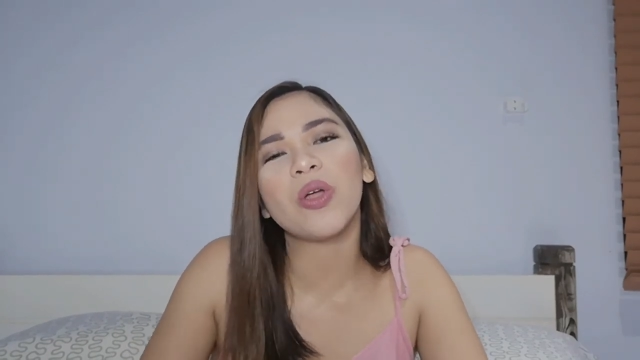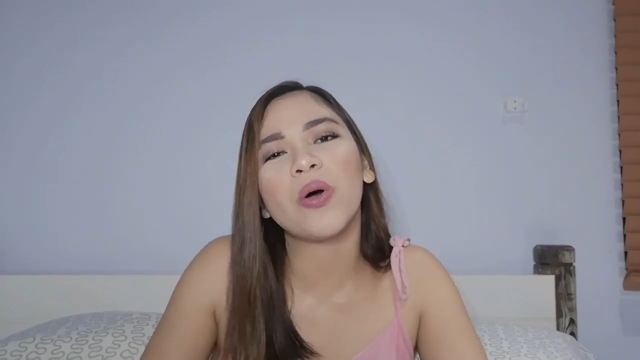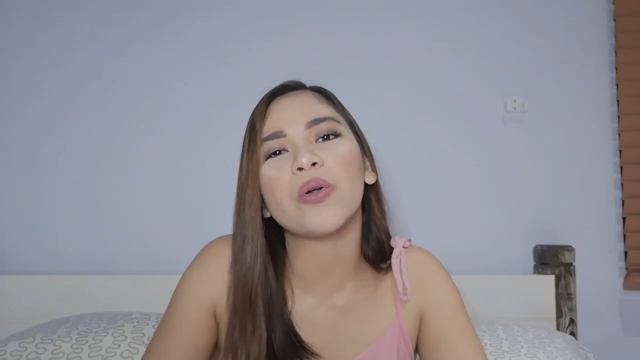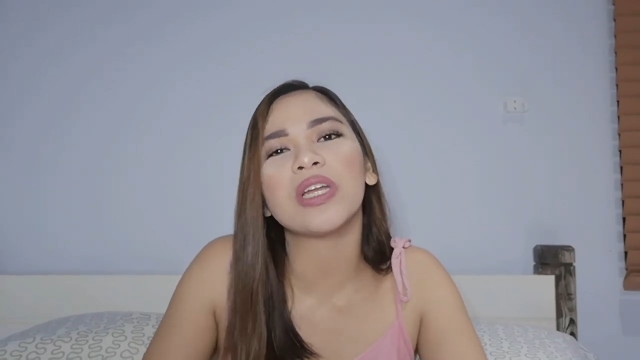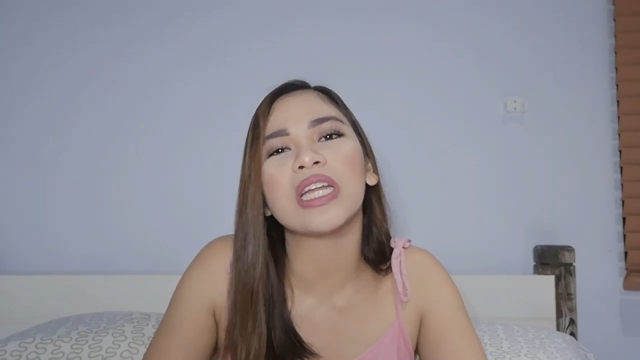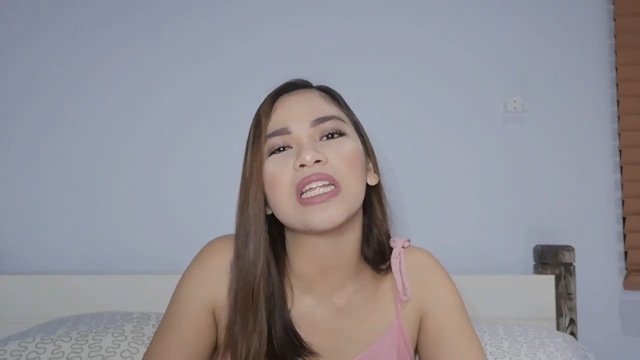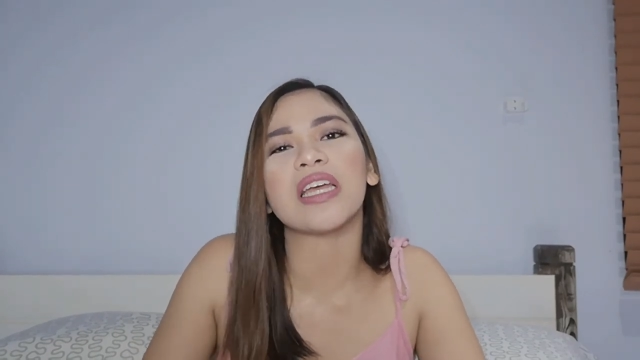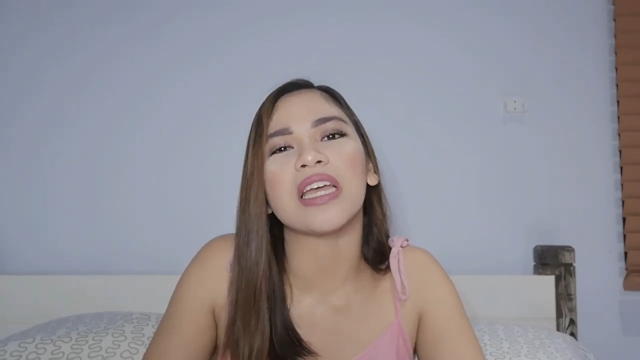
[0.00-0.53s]

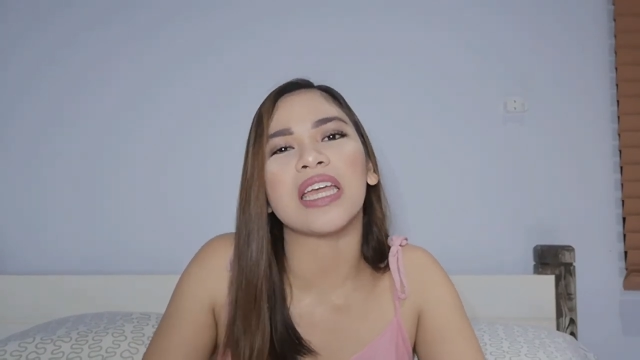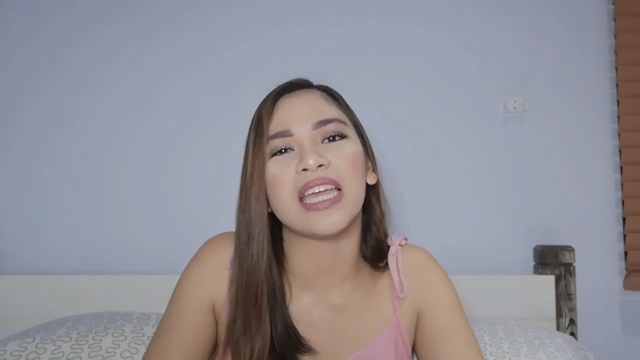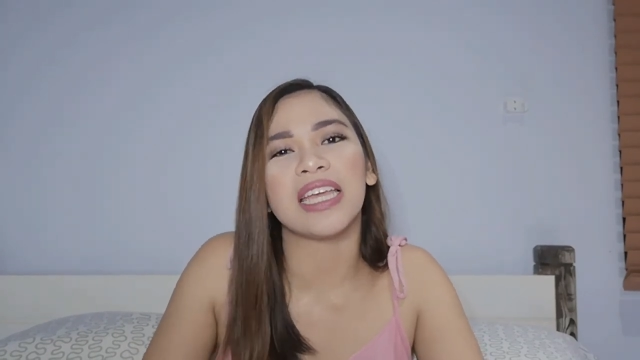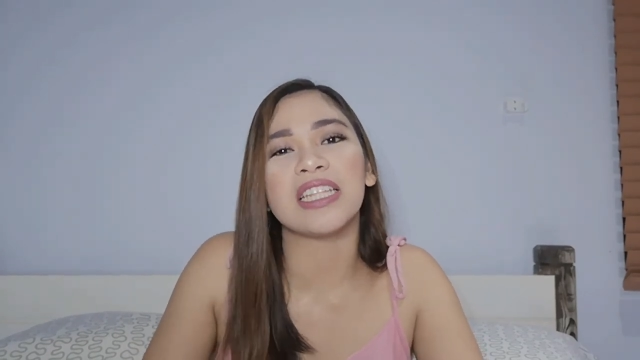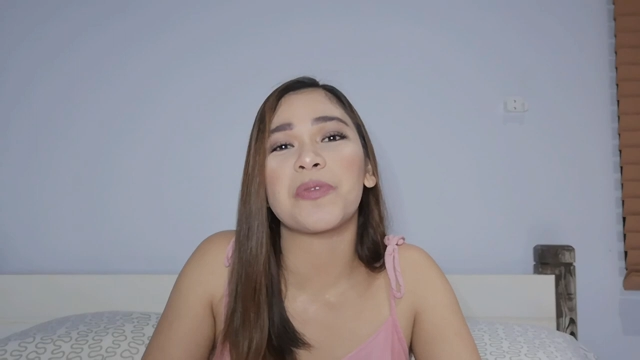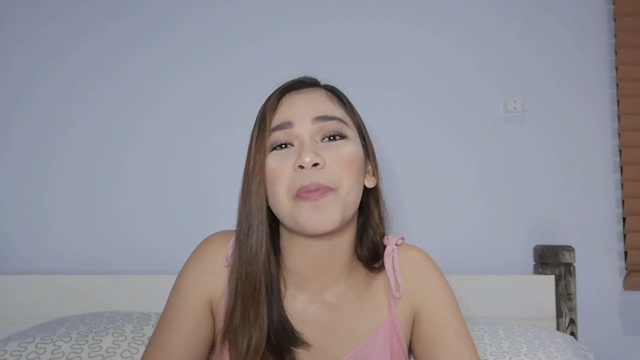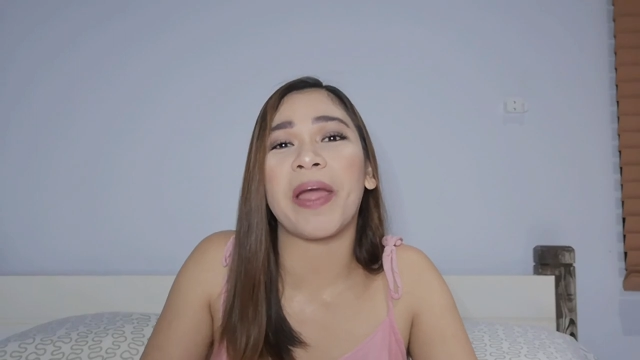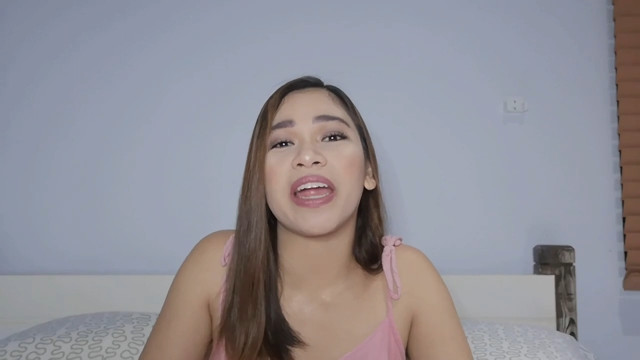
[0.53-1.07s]
know na
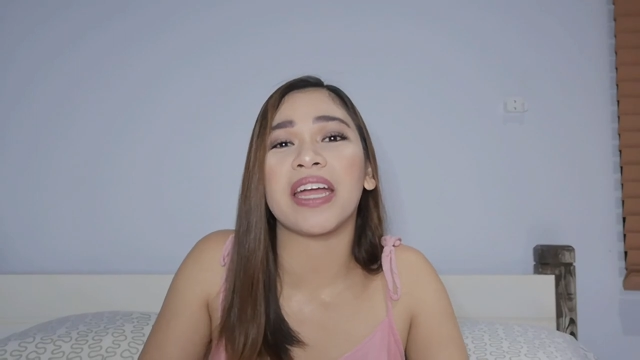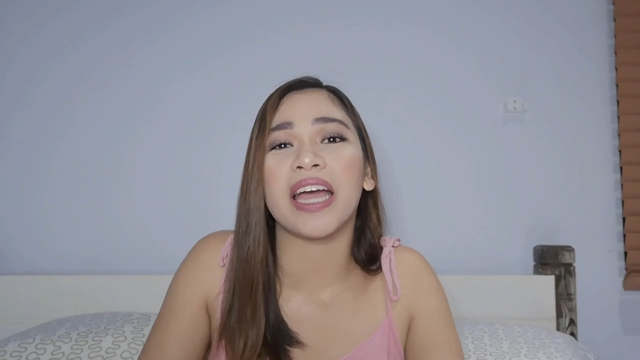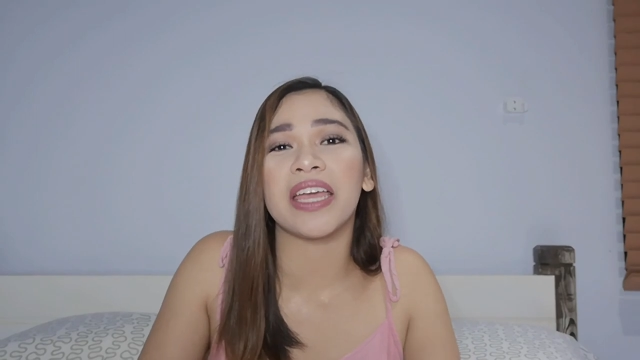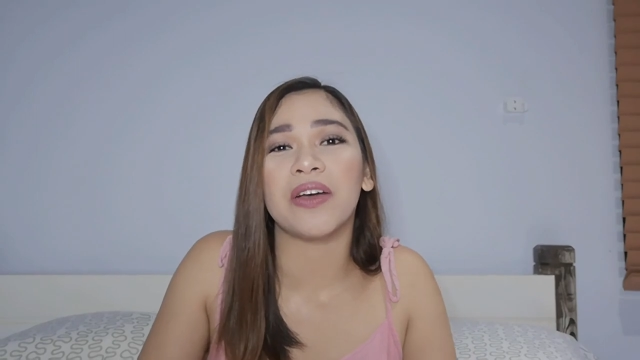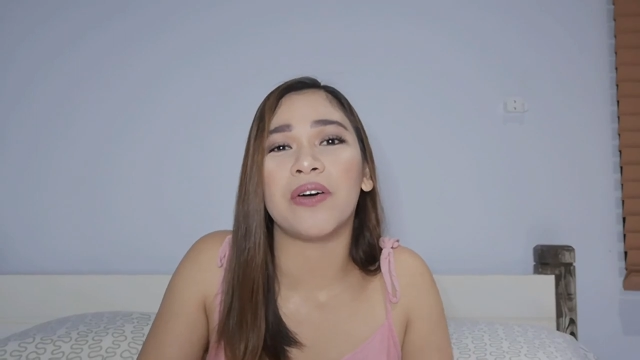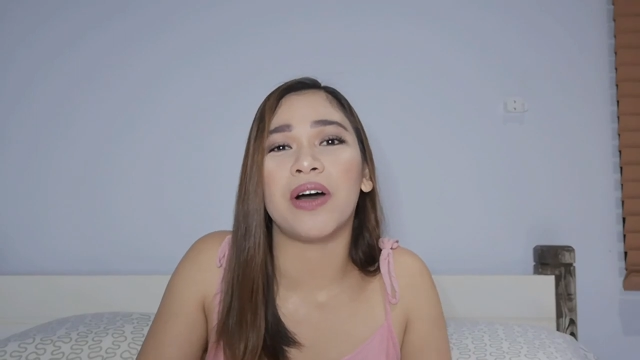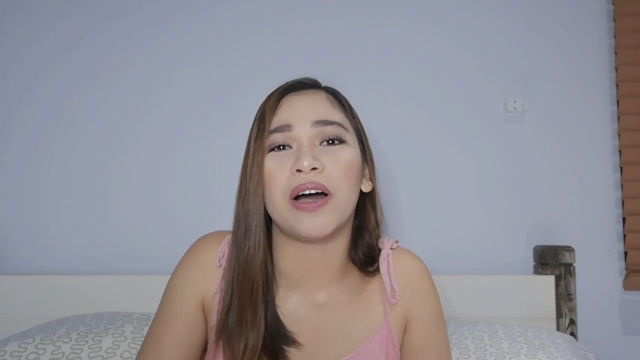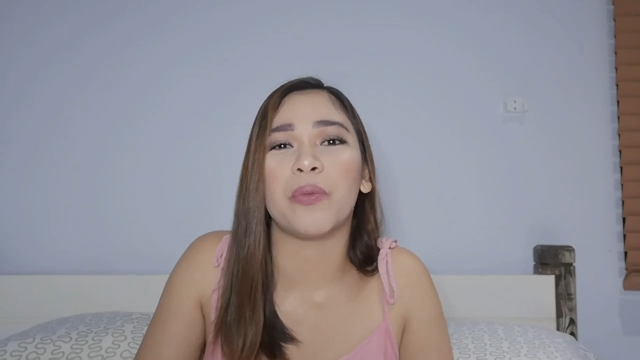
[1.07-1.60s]
i-inspire
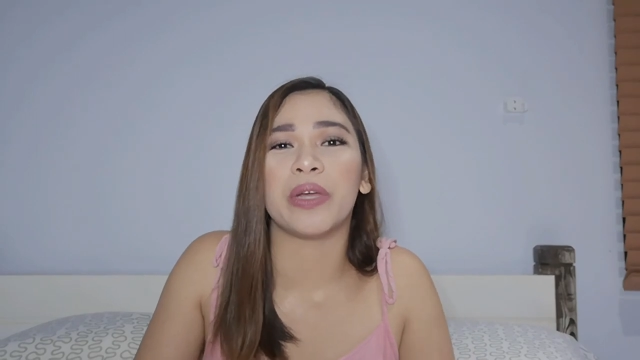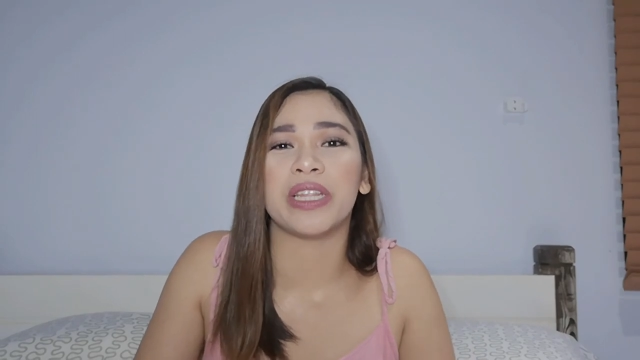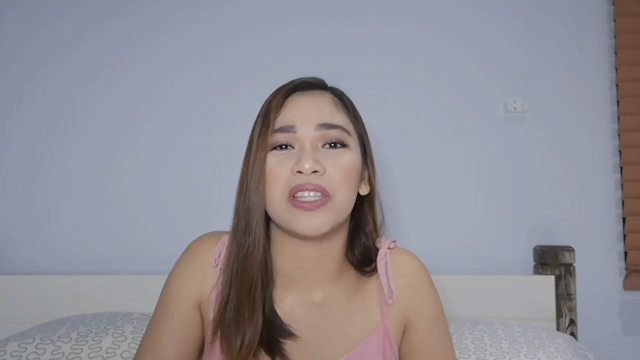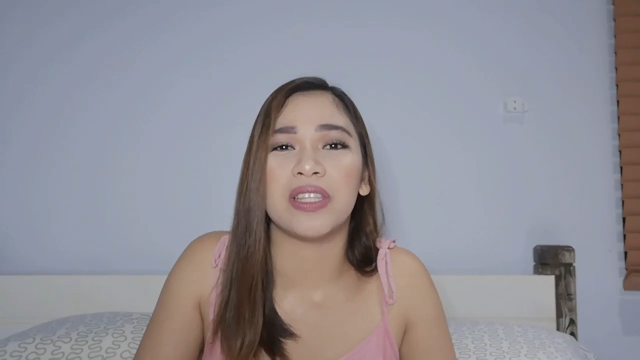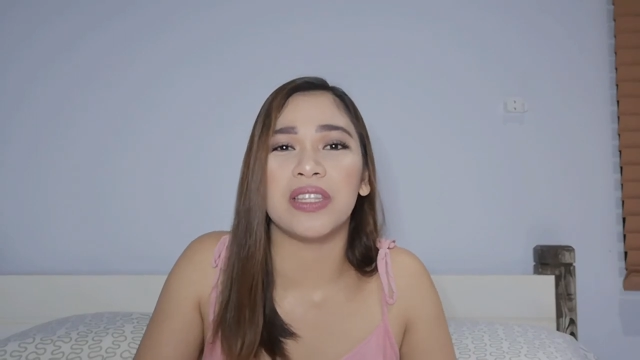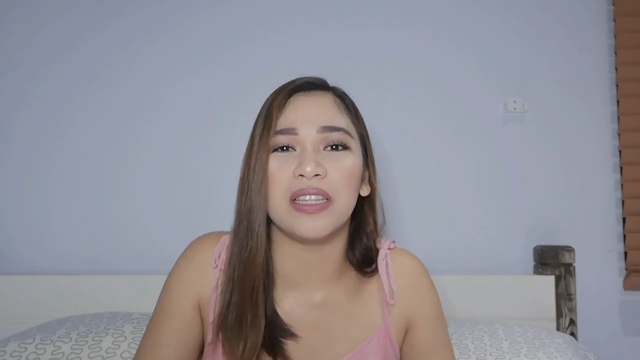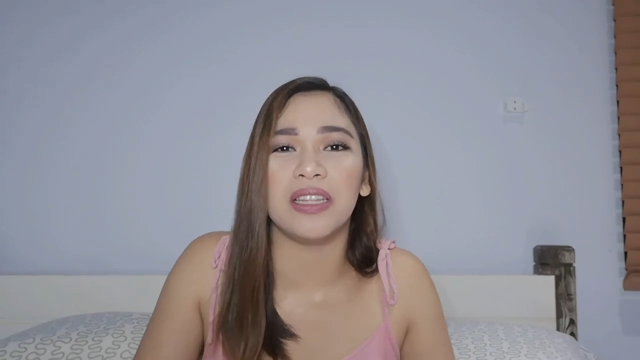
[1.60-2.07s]
kayo with